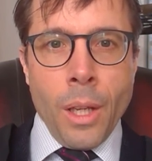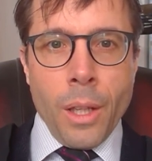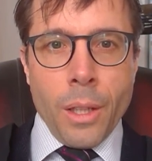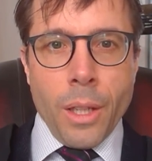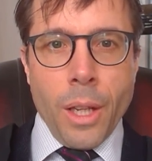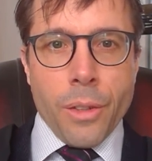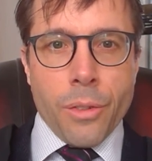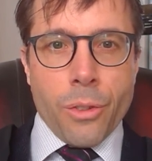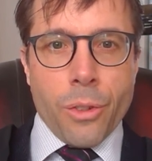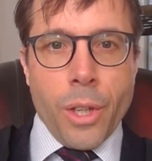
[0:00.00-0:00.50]

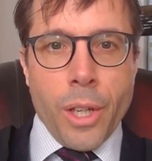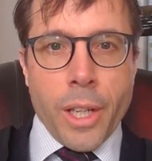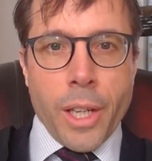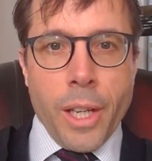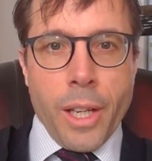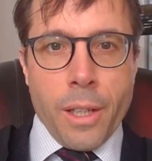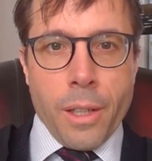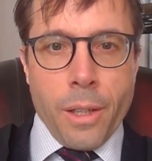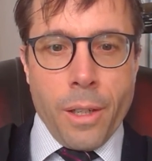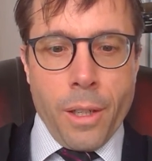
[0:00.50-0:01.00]
Let's try
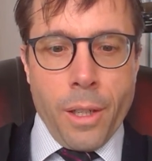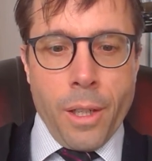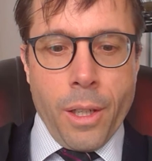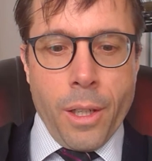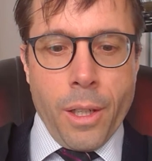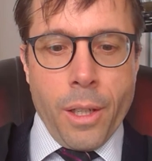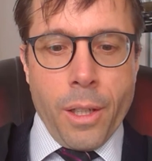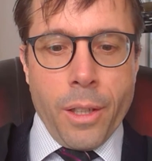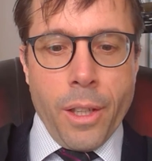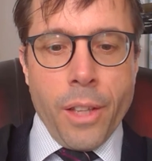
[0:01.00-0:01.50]
again.
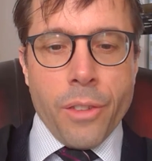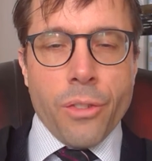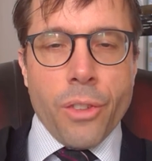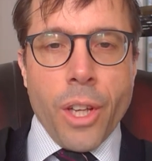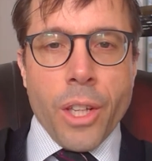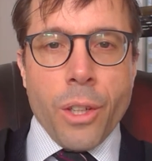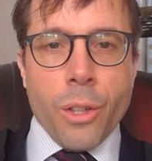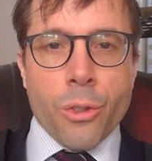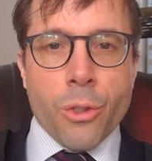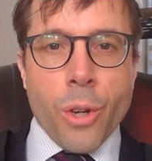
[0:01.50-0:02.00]
Let's say
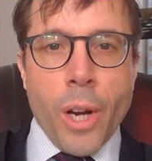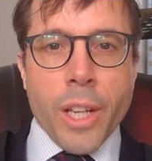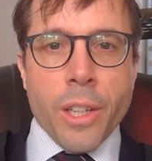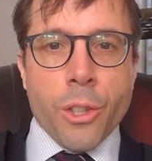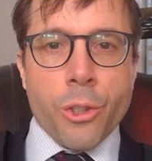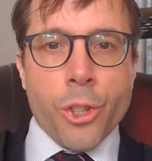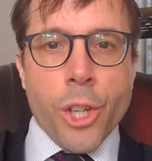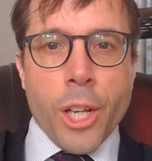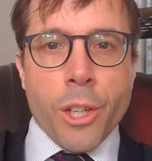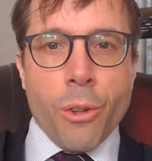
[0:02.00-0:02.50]
you train a
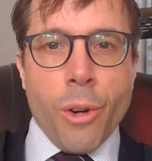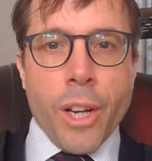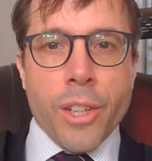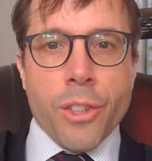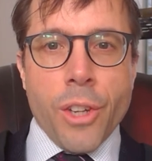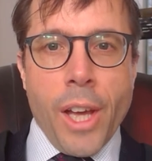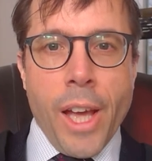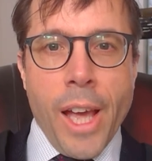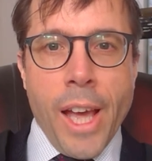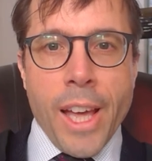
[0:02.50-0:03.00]

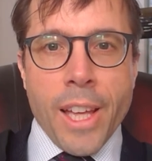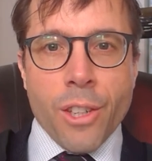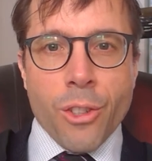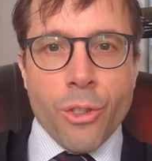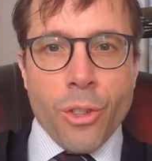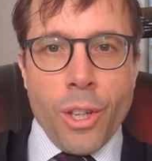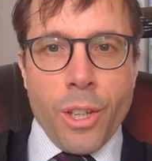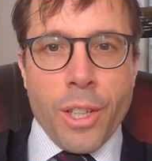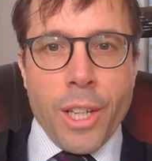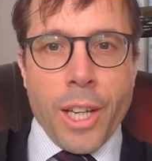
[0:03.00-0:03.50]
generator and
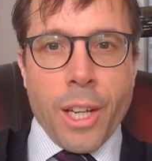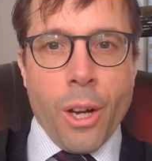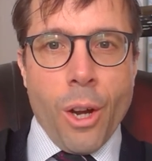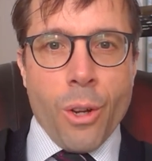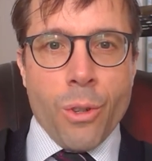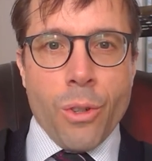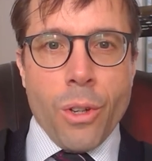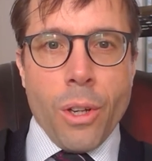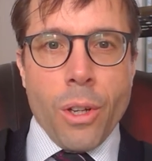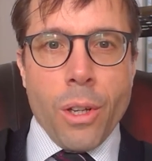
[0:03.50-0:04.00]
an
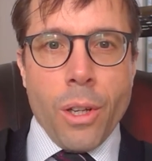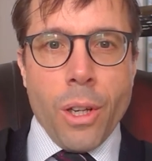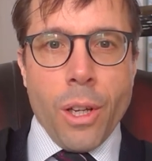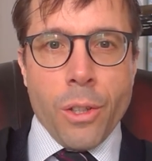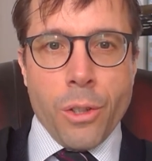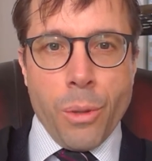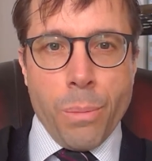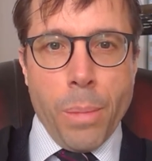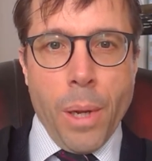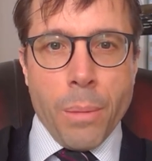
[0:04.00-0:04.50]
encoder and
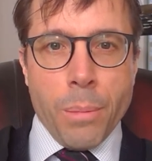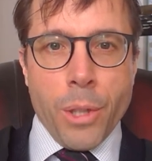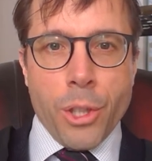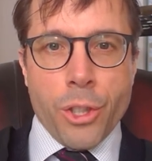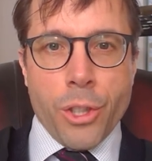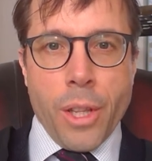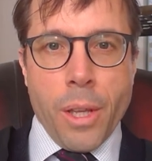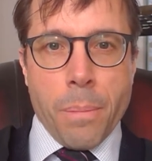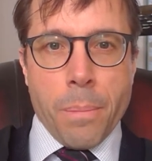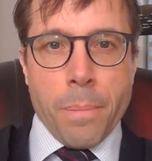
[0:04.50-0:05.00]
you publish
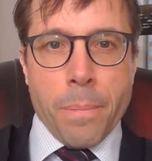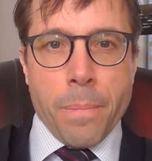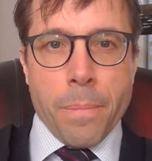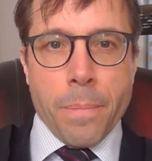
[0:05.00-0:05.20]
them.